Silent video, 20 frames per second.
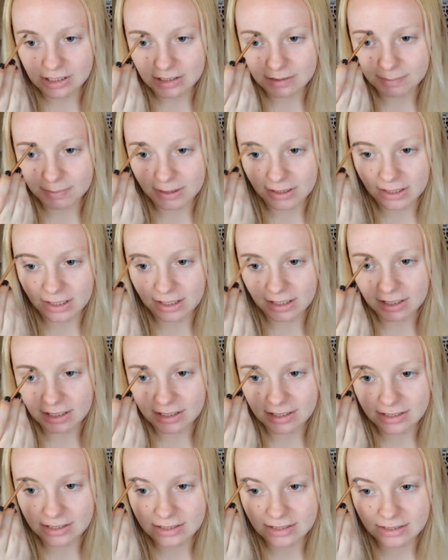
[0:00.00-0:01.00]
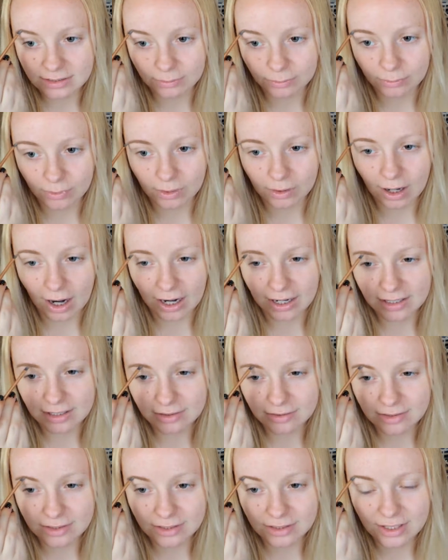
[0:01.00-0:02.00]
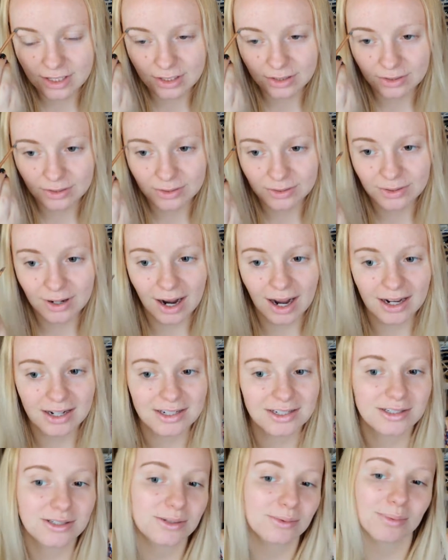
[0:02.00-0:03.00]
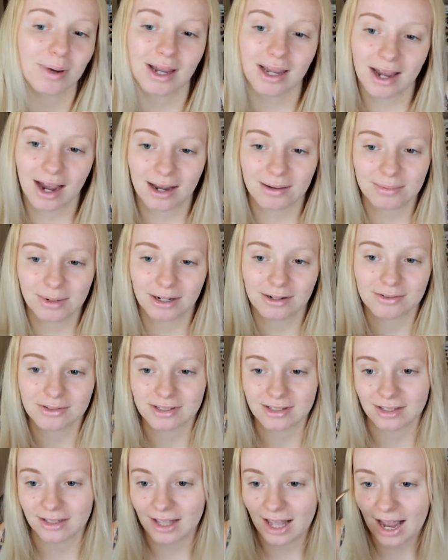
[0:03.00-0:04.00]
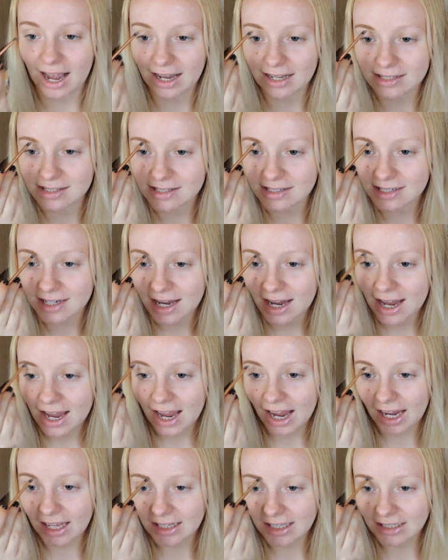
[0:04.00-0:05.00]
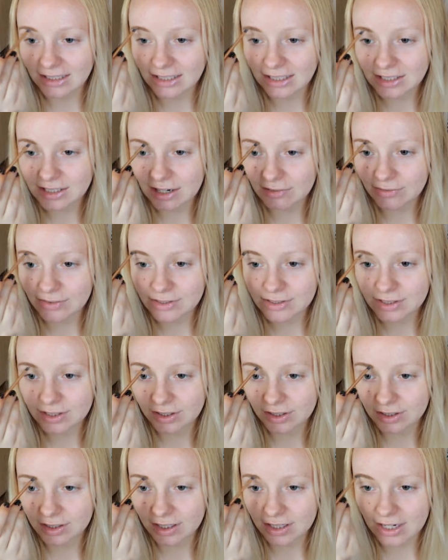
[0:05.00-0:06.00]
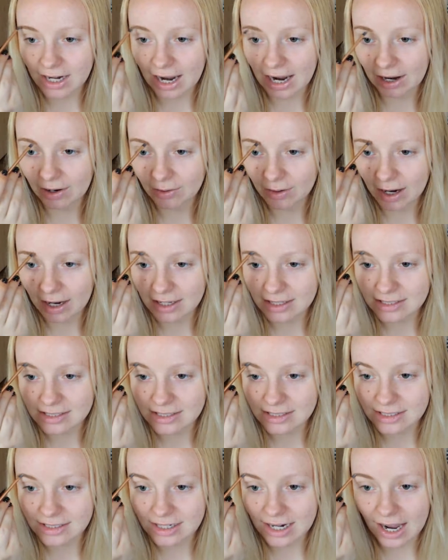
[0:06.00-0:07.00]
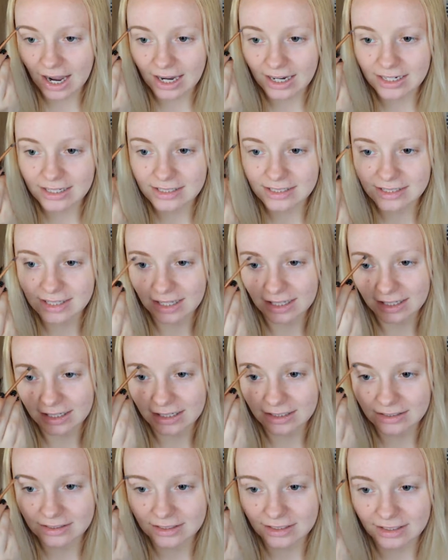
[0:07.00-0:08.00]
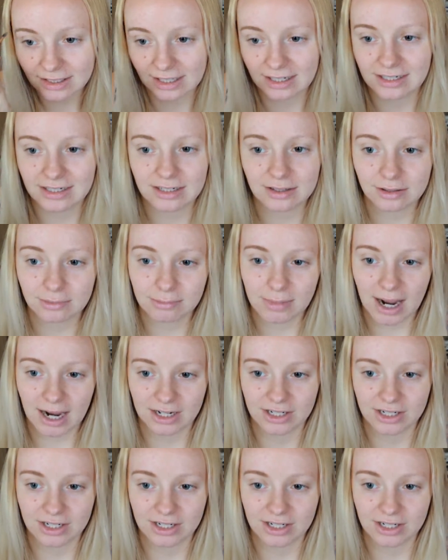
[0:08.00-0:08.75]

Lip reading: just because I used to do my eyebrows last and then they never turned out as nice and they didn't